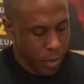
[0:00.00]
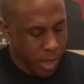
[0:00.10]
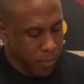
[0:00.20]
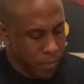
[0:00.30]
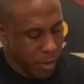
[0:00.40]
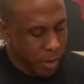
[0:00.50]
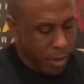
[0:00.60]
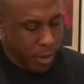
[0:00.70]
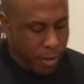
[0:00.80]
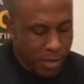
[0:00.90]
Okay,
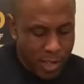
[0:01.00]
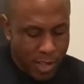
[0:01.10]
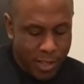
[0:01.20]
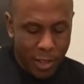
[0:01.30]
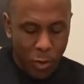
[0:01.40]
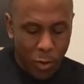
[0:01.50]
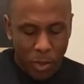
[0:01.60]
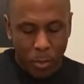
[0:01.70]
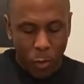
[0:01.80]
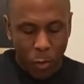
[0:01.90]
you see it's a little bit